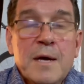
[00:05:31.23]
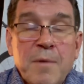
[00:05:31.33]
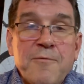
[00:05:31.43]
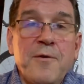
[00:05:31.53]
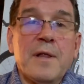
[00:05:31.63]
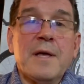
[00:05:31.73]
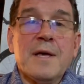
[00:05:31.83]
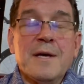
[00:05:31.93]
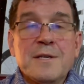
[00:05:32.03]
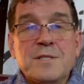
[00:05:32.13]
My feeling
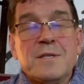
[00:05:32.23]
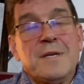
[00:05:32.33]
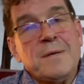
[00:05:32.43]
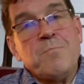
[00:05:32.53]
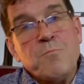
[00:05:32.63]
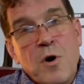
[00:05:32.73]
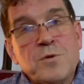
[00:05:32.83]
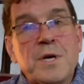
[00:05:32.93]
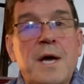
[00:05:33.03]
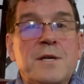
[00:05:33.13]
is, in
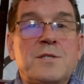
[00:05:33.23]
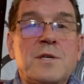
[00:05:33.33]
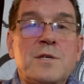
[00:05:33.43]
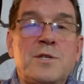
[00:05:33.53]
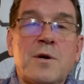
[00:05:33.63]
most cases,